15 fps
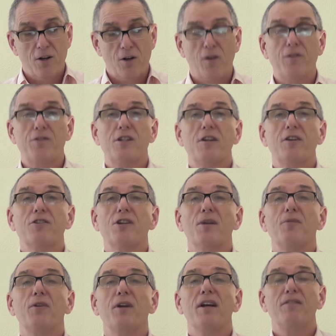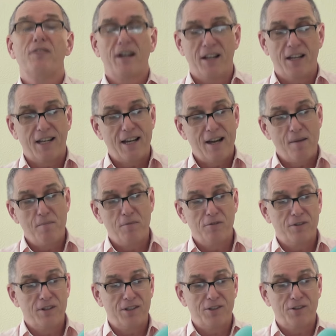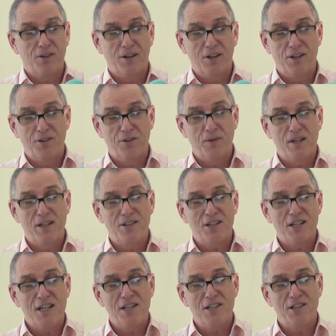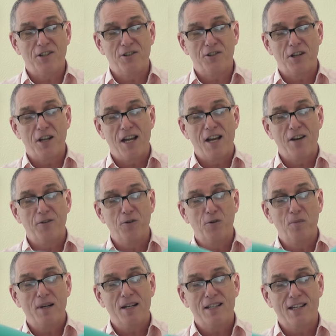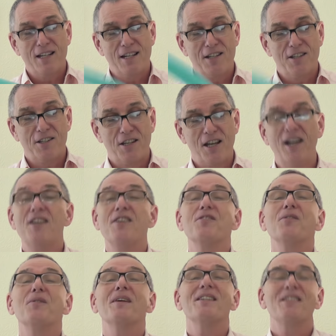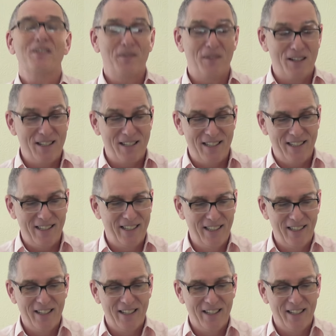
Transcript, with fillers: Obviously because I'm doing it in front of the camera, it's not going to it as easy as it normally does. There's the way.